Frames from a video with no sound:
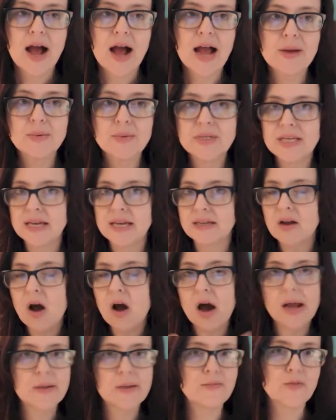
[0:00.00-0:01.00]
I would get
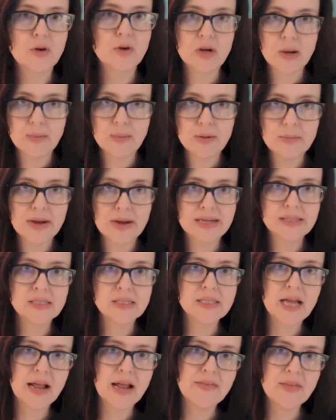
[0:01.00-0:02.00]
caught up for a couple
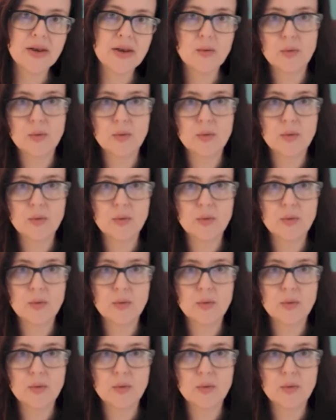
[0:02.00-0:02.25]
months and then it